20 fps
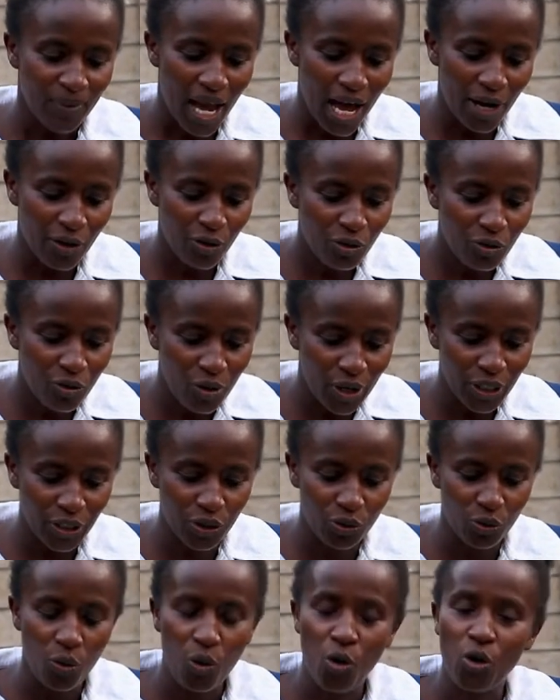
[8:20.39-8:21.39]
are not going
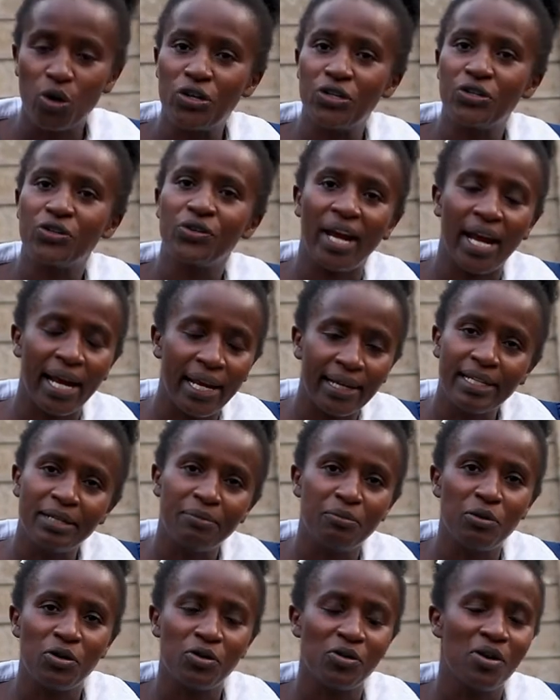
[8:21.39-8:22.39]
to hold you
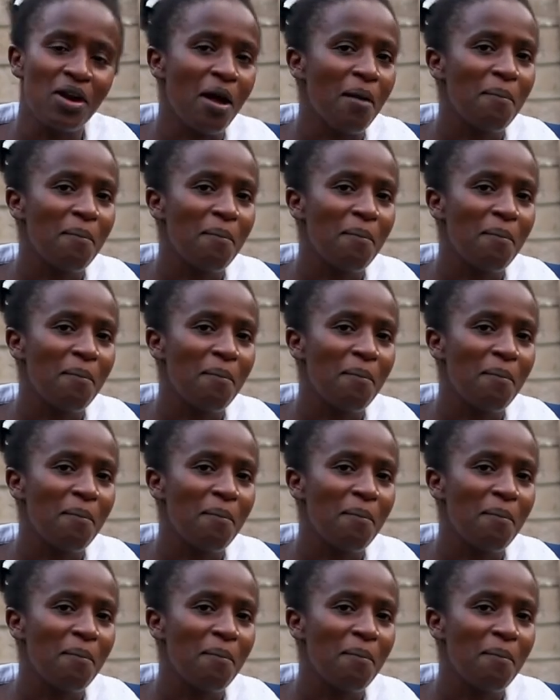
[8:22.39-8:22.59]
anymore,